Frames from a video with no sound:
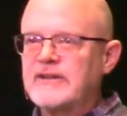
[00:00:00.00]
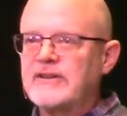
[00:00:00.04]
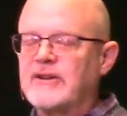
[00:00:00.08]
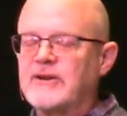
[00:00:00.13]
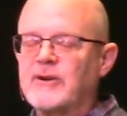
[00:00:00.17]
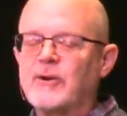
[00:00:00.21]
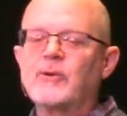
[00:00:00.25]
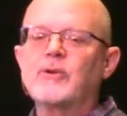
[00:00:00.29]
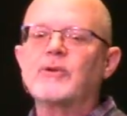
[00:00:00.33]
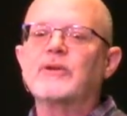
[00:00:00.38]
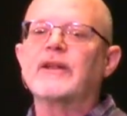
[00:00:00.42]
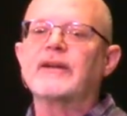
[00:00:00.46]
You
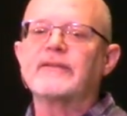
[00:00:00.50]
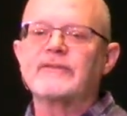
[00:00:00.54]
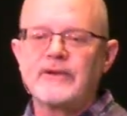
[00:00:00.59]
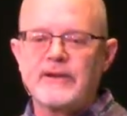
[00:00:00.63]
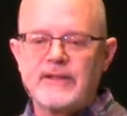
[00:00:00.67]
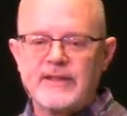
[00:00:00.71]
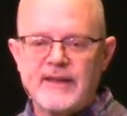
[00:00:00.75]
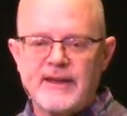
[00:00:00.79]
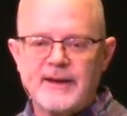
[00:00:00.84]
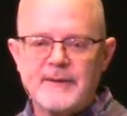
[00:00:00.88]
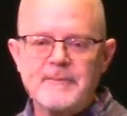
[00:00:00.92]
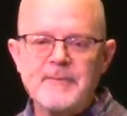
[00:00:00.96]
Google
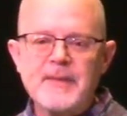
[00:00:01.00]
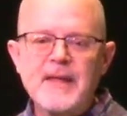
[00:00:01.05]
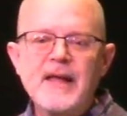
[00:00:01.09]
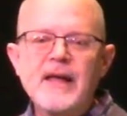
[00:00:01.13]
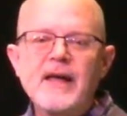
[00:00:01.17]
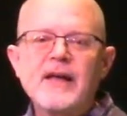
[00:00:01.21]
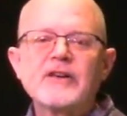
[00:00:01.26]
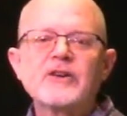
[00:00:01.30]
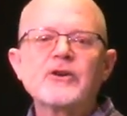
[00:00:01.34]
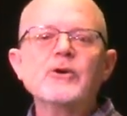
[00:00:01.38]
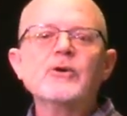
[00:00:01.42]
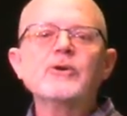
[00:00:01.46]
everything.
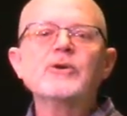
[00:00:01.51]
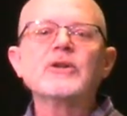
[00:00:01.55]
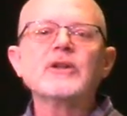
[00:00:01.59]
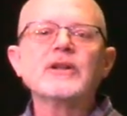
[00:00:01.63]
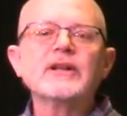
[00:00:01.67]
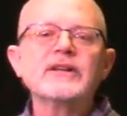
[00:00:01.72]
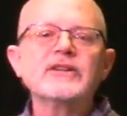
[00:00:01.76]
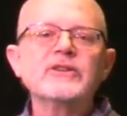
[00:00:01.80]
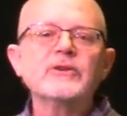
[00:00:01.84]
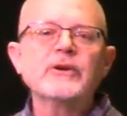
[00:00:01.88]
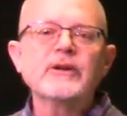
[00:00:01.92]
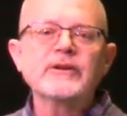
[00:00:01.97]
Google
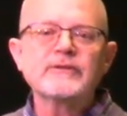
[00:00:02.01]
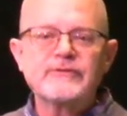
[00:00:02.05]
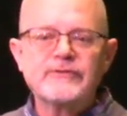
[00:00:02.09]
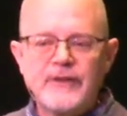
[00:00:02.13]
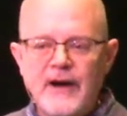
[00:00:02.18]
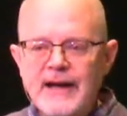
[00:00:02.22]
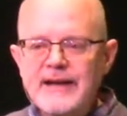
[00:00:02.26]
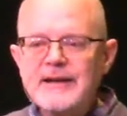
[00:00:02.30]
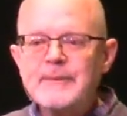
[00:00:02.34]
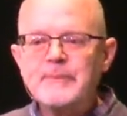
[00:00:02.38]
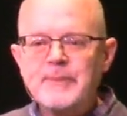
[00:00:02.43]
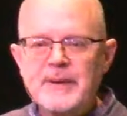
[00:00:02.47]
it. You can
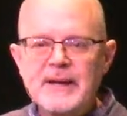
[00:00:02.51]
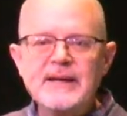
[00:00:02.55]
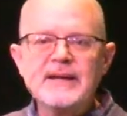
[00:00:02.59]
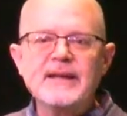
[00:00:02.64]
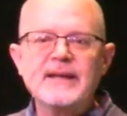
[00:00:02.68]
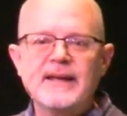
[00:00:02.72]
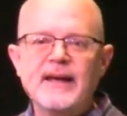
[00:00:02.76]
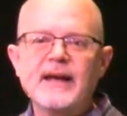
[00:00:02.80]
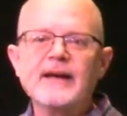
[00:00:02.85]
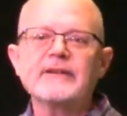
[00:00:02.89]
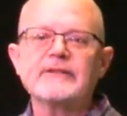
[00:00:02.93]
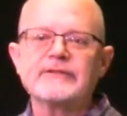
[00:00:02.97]
find a
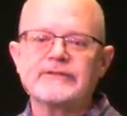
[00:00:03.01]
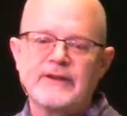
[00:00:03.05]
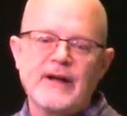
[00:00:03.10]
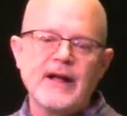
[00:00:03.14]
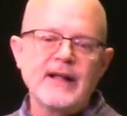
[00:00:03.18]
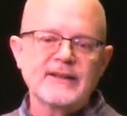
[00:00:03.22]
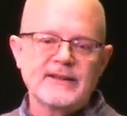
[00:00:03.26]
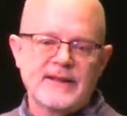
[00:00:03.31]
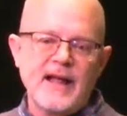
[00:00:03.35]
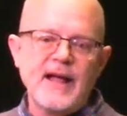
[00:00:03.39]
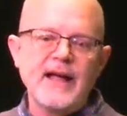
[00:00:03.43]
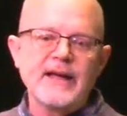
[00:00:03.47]
PDF
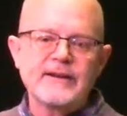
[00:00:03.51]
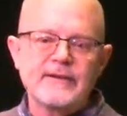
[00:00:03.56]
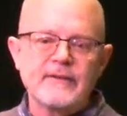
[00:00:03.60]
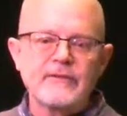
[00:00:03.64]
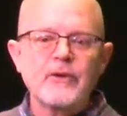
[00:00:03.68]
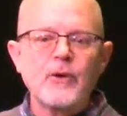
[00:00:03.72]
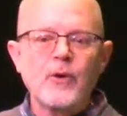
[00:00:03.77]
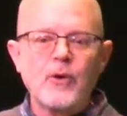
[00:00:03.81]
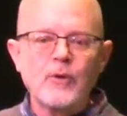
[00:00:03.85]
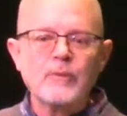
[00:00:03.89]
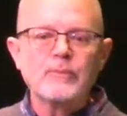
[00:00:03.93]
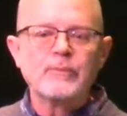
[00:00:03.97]
online of
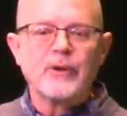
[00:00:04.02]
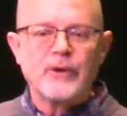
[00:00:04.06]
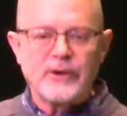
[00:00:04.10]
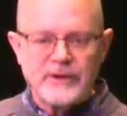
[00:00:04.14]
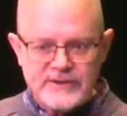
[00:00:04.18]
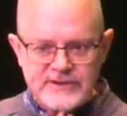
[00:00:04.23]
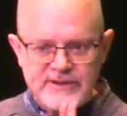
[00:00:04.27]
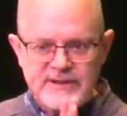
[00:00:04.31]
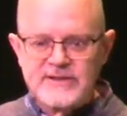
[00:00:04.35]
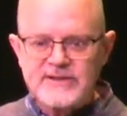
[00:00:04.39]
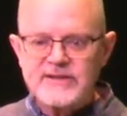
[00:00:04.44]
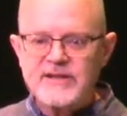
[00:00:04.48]
the whole
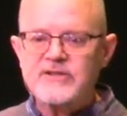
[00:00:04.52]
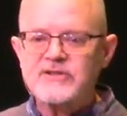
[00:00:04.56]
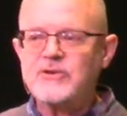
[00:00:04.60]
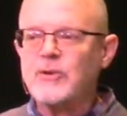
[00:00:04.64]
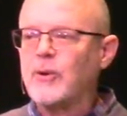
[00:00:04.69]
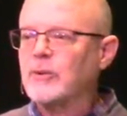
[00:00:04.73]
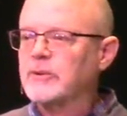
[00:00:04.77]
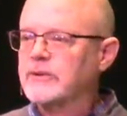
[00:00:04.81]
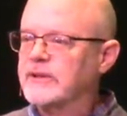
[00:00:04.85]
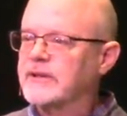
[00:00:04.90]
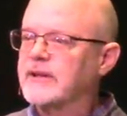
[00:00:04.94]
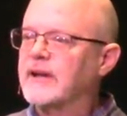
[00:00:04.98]
book since it's
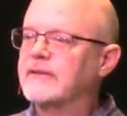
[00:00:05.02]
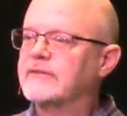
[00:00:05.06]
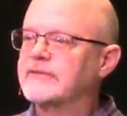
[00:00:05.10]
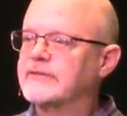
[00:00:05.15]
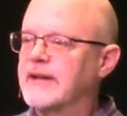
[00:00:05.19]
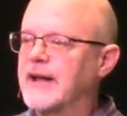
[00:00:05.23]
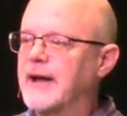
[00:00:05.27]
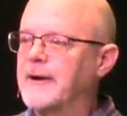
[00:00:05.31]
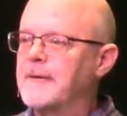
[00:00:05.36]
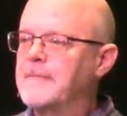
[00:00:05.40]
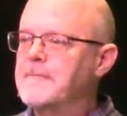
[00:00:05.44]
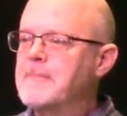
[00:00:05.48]
old enough
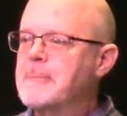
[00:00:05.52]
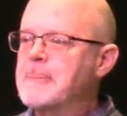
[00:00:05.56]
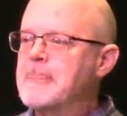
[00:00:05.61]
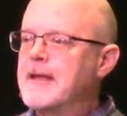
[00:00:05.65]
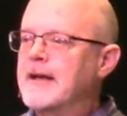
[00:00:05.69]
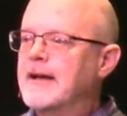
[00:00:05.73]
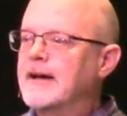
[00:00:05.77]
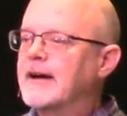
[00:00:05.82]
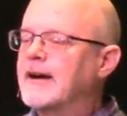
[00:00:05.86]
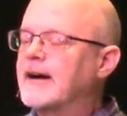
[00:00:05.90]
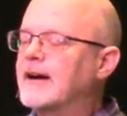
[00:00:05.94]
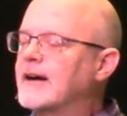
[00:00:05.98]
now.
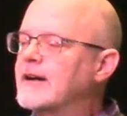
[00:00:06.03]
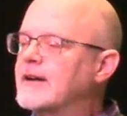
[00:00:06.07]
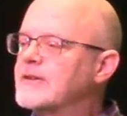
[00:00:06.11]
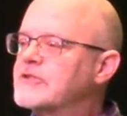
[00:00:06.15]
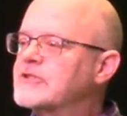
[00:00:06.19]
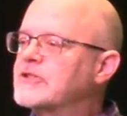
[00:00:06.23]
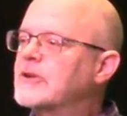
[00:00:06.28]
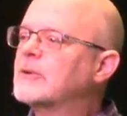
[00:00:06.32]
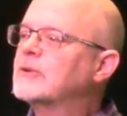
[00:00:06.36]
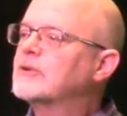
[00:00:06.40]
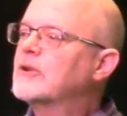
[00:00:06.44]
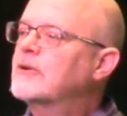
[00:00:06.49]
Uh,
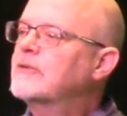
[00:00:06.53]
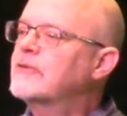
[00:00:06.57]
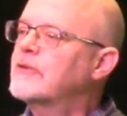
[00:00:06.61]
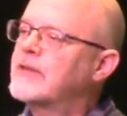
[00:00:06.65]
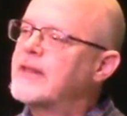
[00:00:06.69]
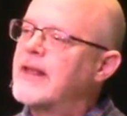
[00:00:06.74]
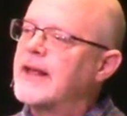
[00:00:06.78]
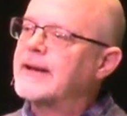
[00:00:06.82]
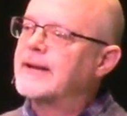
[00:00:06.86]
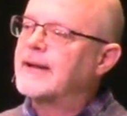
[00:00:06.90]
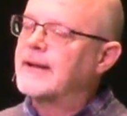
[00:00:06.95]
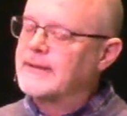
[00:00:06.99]
so look for
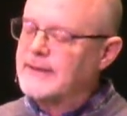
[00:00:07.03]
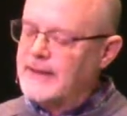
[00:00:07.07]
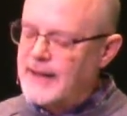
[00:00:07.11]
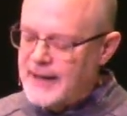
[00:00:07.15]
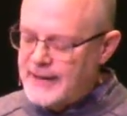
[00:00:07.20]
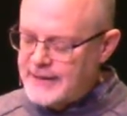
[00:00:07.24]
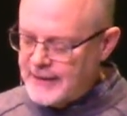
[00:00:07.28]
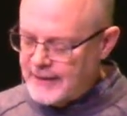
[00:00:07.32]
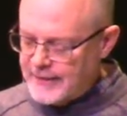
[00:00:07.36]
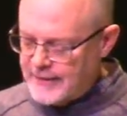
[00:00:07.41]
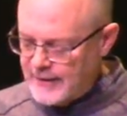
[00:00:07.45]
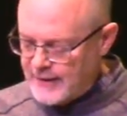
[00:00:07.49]
that
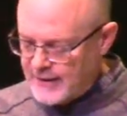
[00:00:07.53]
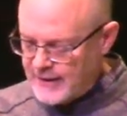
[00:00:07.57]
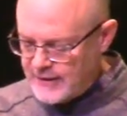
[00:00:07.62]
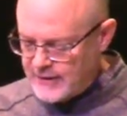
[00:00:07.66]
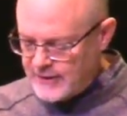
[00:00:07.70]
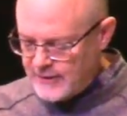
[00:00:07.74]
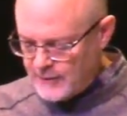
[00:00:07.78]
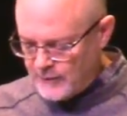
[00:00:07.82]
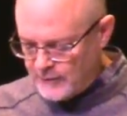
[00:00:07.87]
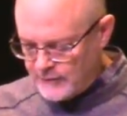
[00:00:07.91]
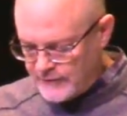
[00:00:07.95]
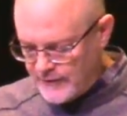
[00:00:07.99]
online. I think
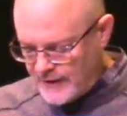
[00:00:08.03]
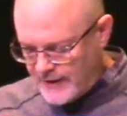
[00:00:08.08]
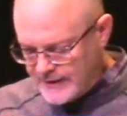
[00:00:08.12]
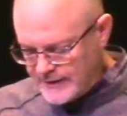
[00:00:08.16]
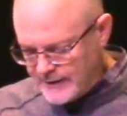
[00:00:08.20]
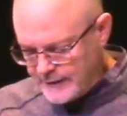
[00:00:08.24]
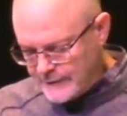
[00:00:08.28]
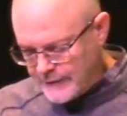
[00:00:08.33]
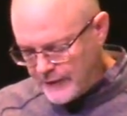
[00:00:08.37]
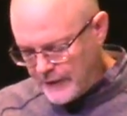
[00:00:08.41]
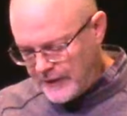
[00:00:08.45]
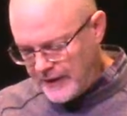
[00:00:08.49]
you'll find
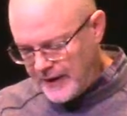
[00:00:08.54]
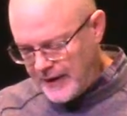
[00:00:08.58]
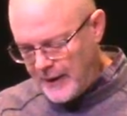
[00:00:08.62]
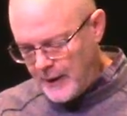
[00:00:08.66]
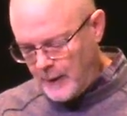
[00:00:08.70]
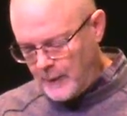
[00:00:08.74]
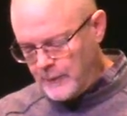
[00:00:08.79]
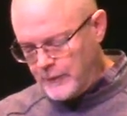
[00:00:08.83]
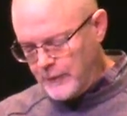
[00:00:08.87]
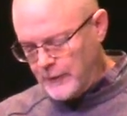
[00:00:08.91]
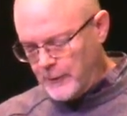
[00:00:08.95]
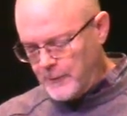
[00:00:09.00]
it very
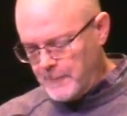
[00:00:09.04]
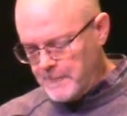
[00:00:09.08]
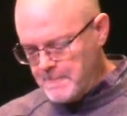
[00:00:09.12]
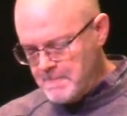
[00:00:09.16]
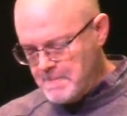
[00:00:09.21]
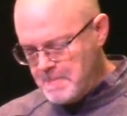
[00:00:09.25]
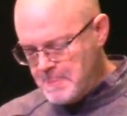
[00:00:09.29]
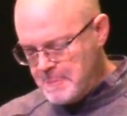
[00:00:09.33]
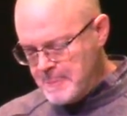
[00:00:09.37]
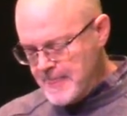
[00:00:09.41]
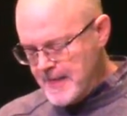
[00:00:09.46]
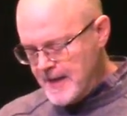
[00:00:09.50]
helpful.